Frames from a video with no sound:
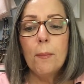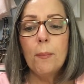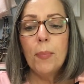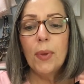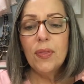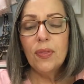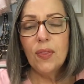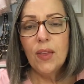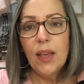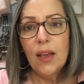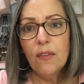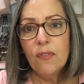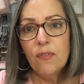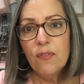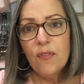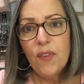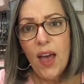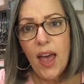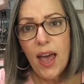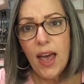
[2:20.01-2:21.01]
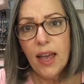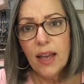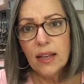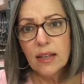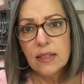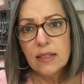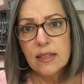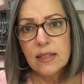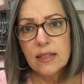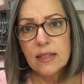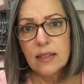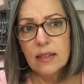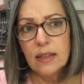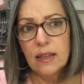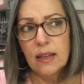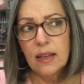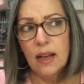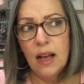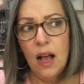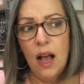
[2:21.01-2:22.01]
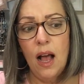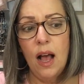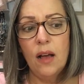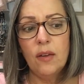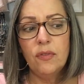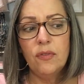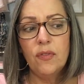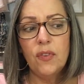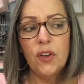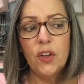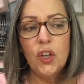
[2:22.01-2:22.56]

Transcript: But the effects of